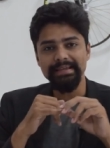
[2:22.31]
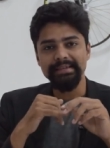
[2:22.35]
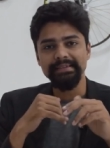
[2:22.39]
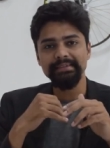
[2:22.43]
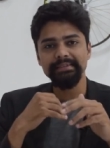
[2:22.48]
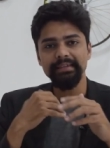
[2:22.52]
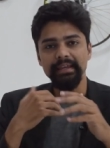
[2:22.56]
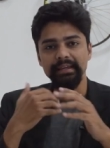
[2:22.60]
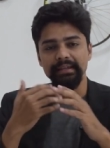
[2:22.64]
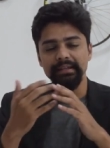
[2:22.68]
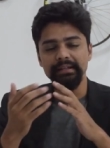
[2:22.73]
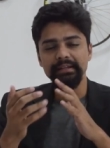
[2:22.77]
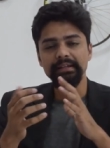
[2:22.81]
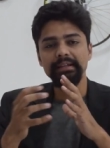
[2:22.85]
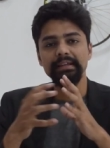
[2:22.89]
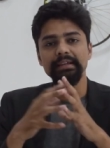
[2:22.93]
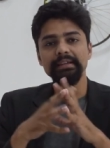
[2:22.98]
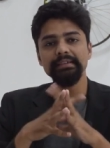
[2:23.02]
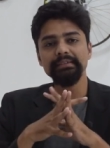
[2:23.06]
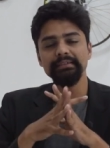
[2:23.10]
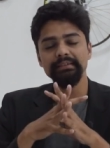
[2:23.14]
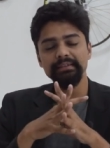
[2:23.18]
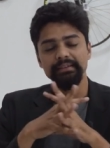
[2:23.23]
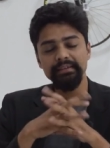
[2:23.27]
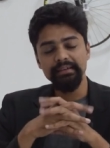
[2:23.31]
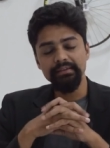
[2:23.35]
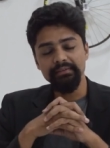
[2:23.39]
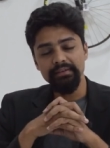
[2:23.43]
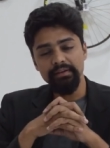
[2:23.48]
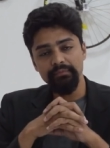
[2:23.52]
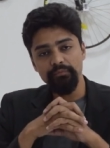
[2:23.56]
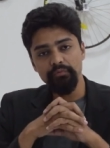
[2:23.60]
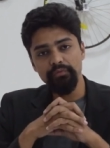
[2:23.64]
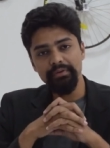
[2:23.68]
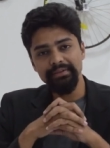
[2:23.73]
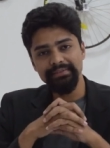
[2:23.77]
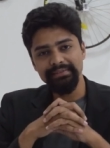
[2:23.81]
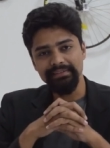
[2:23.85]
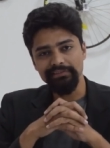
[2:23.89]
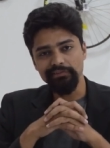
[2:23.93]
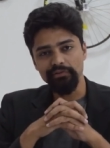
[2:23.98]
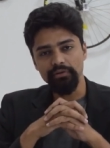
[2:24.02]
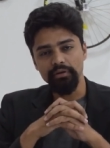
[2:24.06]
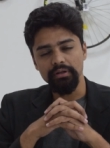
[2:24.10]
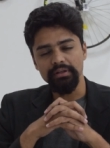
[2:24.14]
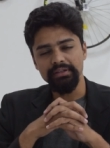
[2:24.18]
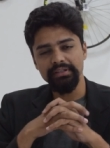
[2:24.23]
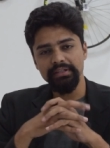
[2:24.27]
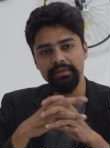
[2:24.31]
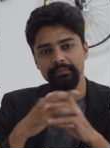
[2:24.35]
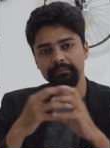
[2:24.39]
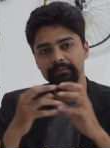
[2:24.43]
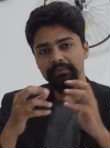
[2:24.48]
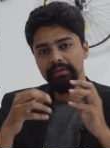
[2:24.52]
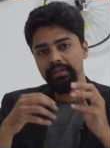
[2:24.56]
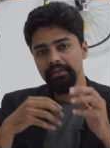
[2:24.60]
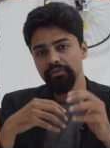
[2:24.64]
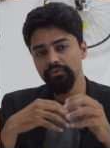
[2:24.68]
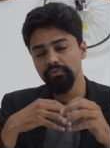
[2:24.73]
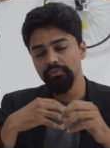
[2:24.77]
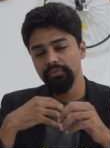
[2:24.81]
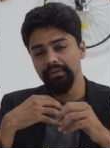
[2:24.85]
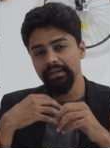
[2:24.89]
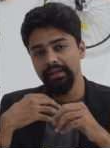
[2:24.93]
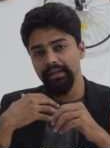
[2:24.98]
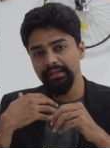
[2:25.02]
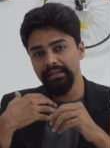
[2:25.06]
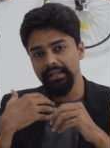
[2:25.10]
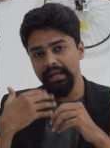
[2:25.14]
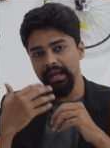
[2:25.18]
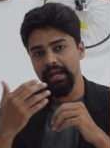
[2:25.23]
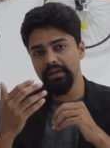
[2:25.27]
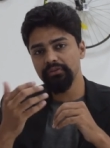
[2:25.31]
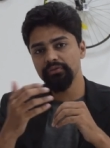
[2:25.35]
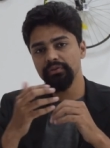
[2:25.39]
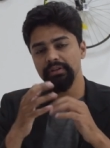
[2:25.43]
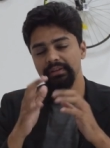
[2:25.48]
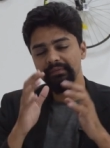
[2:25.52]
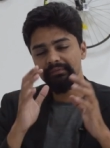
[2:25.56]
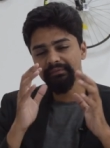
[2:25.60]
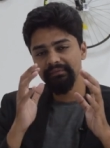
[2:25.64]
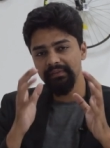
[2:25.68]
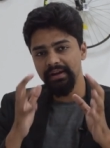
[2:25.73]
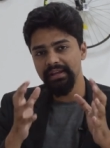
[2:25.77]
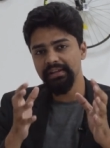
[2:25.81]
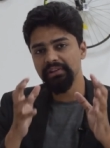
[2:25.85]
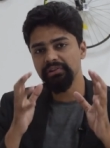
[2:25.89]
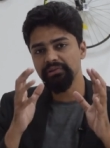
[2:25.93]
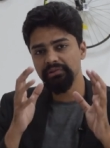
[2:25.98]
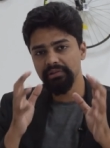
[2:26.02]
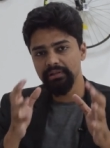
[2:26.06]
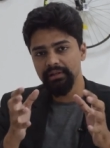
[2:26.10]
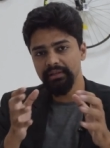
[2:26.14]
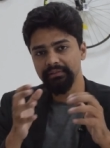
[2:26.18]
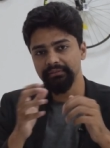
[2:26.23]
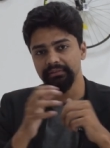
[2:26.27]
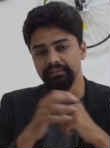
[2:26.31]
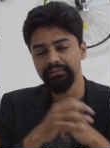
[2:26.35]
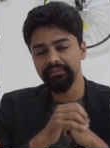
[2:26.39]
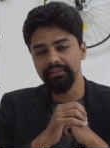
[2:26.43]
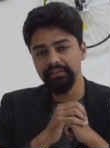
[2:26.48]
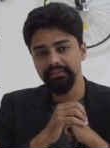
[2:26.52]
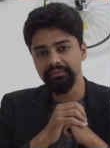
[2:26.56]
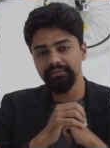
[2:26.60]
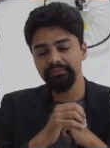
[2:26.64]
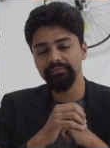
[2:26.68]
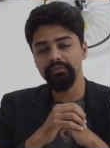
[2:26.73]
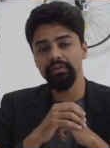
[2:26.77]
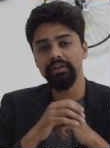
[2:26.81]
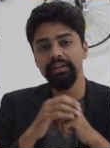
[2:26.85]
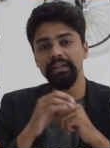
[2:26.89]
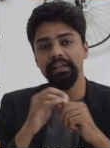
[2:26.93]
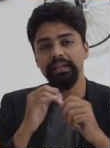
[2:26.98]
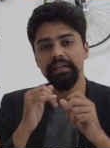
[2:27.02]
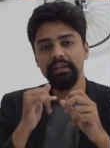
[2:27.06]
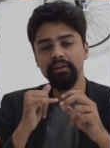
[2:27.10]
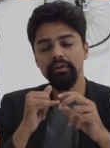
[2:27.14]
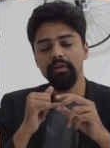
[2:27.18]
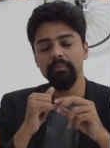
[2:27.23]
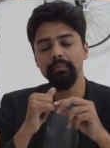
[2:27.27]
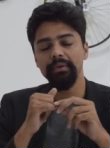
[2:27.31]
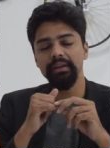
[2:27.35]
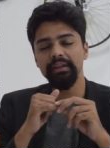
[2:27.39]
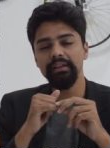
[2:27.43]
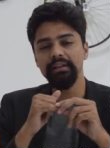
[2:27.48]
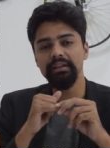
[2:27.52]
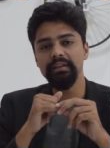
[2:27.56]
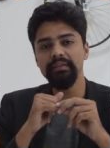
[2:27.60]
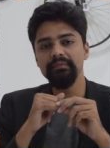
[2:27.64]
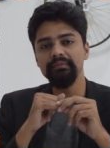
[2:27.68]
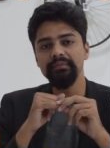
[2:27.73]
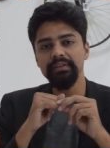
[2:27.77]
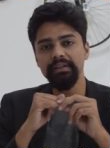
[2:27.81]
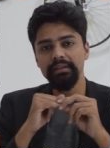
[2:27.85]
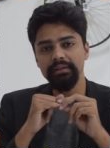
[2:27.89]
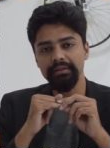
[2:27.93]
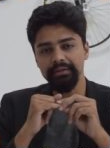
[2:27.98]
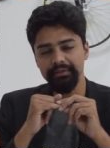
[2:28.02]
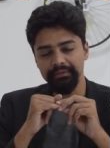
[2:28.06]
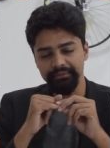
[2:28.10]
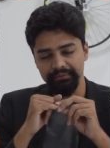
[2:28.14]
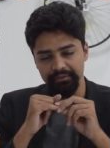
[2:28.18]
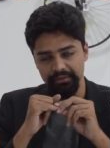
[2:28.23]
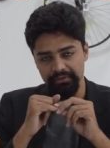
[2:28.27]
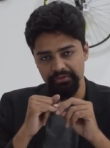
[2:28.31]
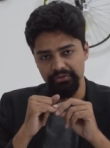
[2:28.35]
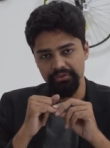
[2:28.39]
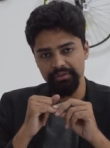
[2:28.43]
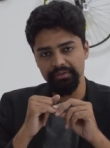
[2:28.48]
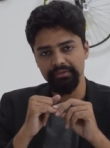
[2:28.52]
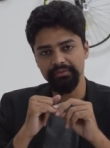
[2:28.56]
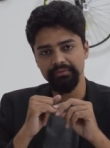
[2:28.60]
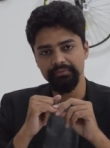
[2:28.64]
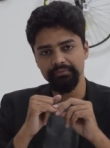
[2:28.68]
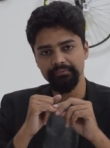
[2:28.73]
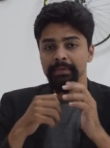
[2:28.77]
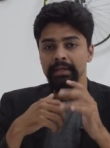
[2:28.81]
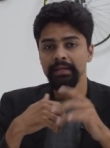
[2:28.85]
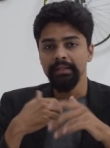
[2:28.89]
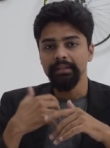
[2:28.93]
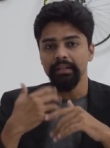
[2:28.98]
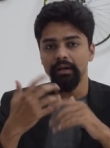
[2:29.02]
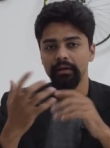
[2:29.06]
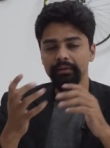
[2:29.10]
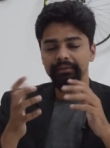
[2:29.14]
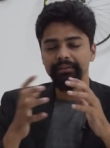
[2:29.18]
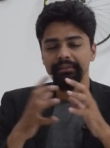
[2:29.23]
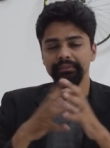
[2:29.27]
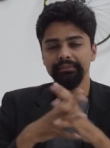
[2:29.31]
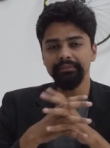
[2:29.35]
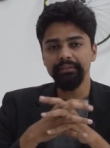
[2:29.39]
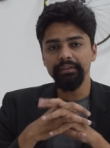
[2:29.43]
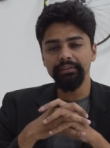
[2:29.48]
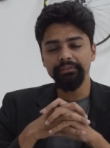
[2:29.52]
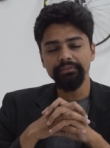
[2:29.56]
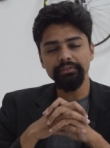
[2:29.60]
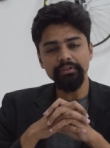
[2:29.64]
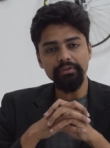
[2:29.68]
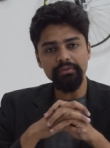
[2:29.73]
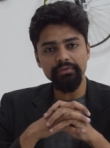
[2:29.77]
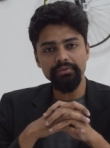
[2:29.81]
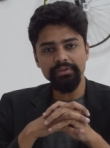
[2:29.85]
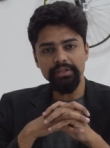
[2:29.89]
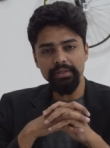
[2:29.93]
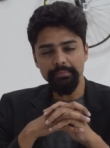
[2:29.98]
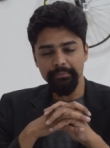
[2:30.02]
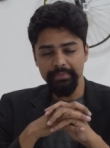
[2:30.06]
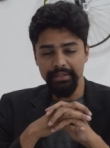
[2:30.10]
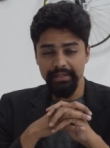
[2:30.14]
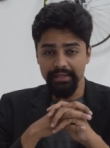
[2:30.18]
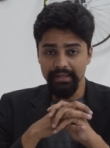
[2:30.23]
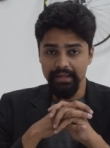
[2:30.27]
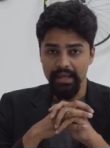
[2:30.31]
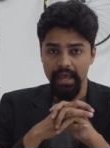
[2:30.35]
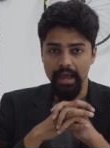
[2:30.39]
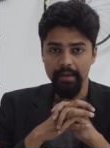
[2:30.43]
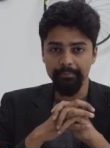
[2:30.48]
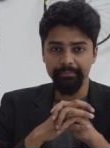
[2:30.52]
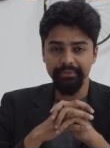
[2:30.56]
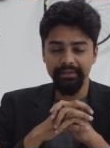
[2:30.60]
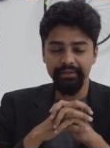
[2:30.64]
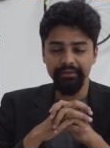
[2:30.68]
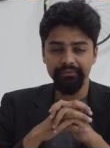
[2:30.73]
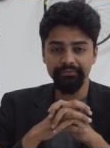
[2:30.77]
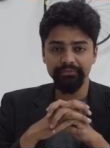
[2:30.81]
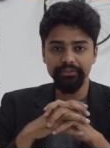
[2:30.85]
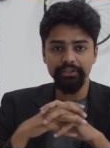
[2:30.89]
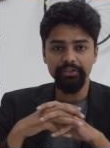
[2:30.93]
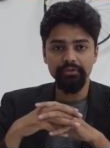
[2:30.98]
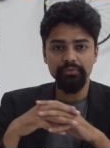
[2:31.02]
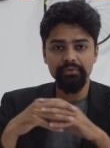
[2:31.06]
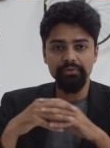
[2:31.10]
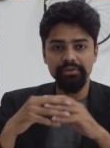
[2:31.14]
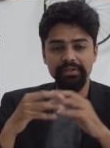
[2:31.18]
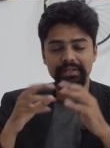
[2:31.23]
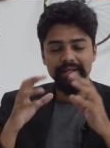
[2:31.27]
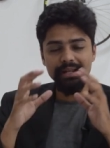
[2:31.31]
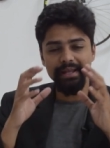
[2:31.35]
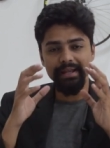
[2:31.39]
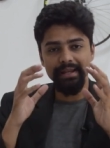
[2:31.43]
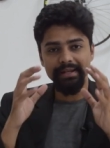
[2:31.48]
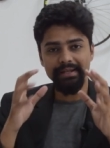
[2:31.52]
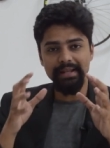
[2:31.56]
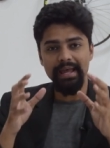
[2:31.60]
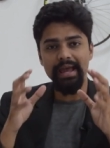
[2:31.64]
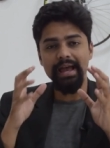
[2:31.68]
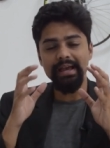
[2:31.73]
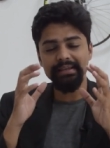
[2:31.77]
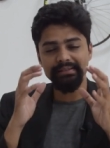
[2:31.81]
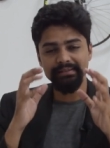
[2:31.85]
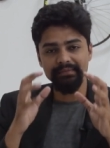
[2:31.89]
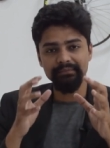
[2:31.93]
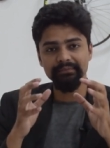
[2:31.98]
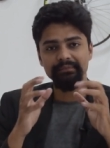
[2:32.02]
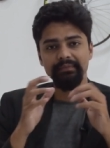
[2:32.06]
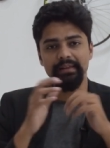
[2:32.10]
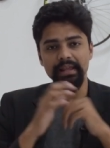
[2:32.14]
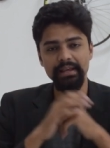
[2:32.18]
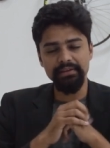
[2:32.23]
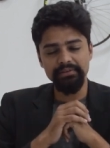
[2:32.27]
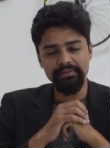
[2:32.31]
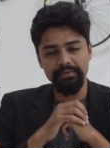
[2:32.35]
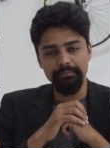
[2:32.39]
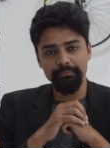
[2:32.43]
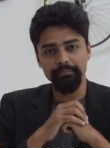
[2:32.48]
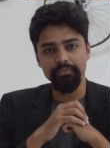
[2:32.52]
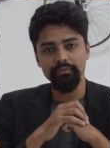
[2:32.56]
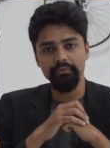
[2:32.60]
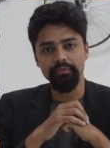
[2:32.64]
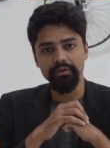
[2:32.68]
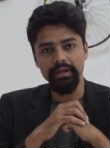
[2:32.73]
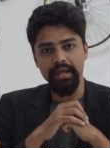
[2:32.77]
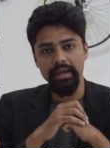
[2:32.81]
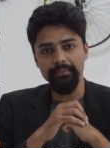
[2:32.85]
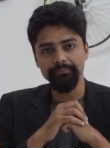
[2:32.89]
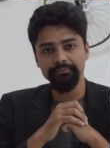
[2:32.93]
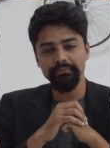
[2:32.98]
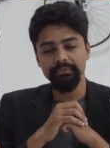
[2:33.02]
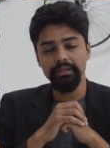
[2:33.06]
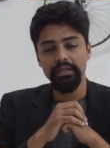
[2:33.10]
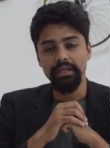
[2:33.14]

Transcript: Second is EWS scholarship, where you get actually financial assistance for economically weaker section. Now this institution being a happening institution, it has a flagship program